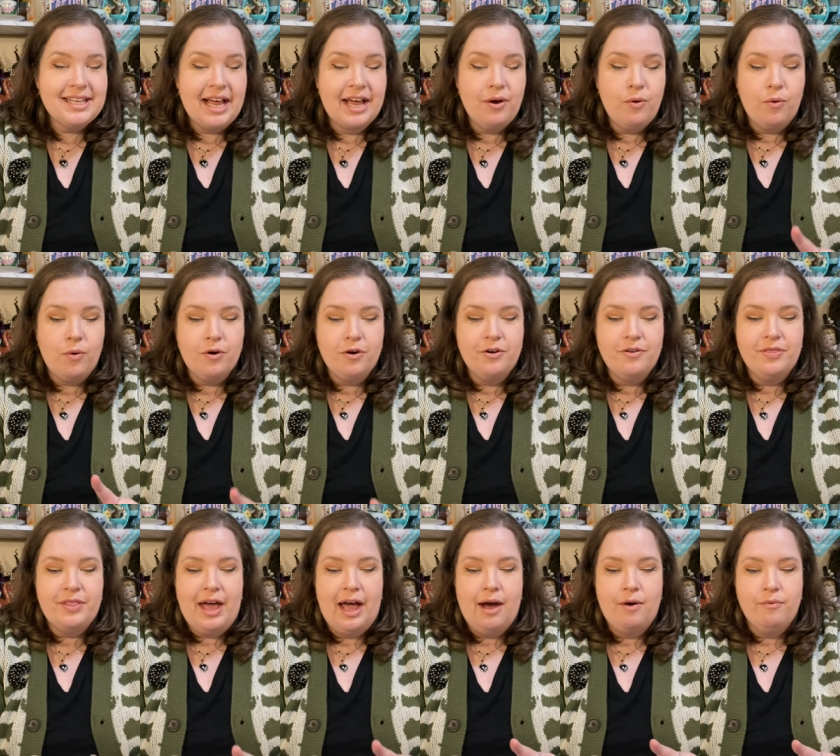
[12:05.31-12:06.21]
I ordered
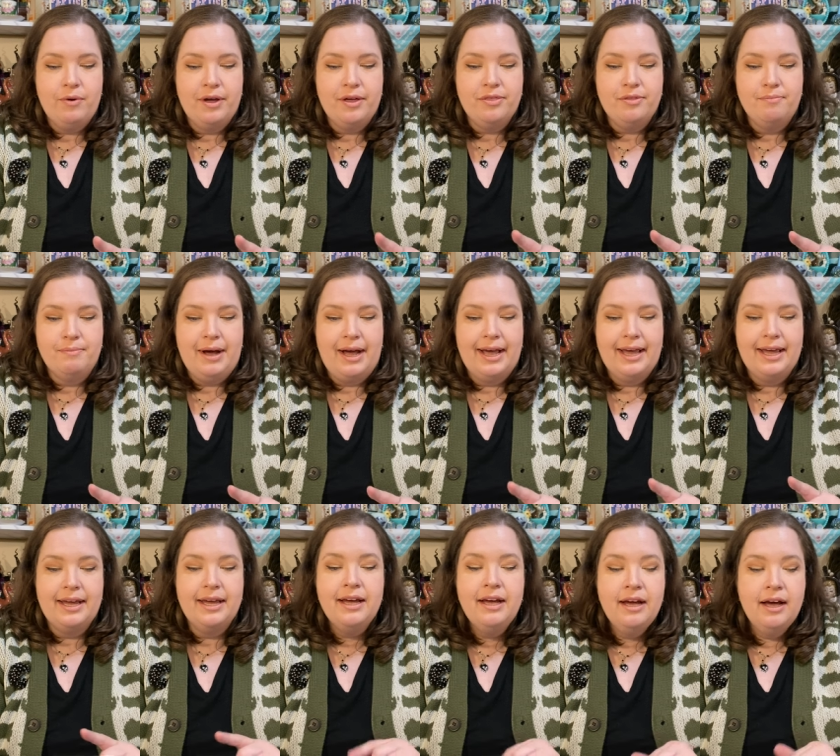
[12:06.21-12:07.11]
that with
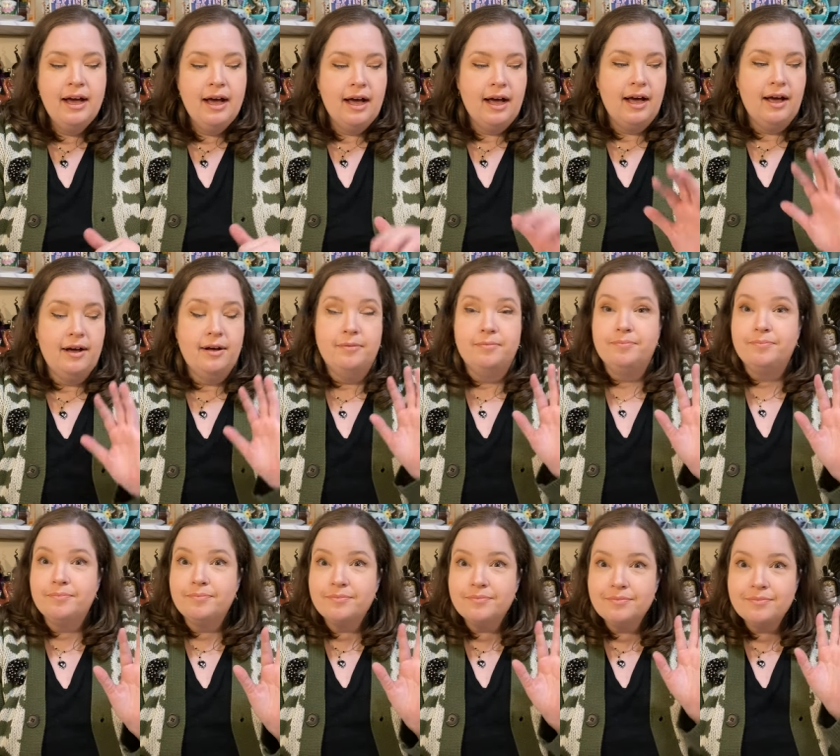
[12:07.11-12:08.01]
my um,